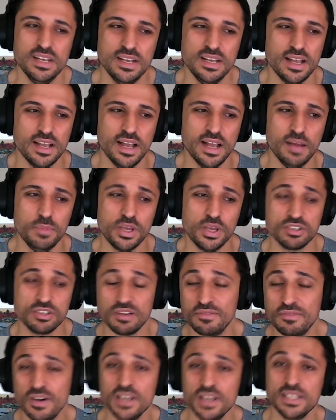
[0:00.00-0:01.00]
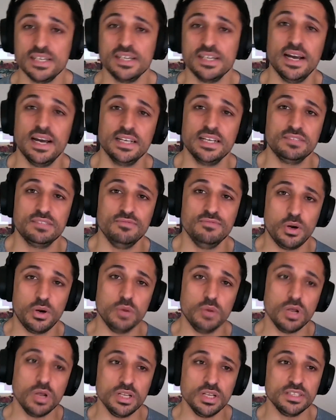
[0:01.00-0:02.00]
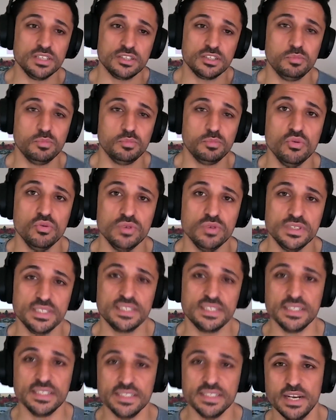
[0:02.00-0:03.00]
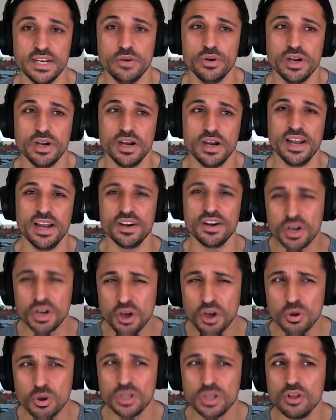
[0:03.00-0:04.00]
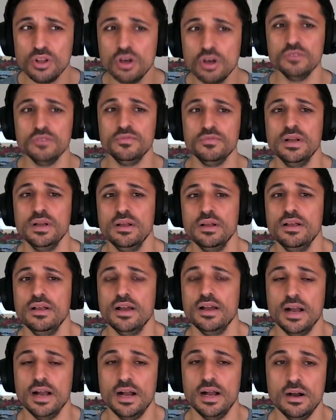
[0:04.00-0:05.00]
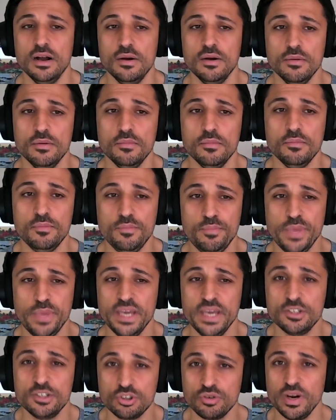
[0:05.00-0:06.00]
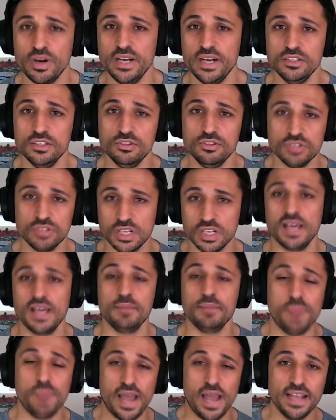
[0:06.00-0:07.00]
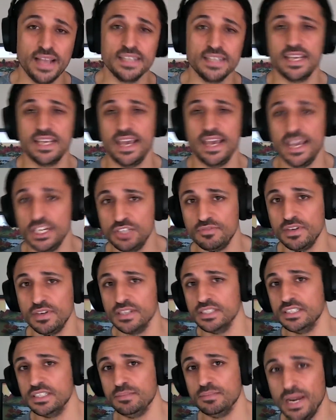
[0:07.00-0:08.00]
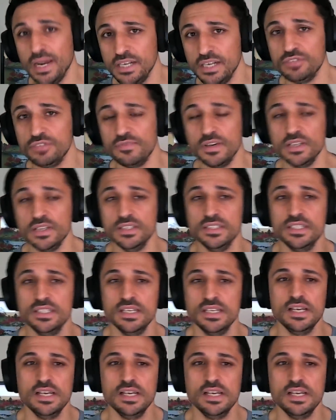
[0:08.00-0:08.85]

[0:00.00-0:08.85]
uh, because I find that it acts very well as a support resistance area. And I know a lot of uh, big traders use it, like banks, hedge funds, managed funds,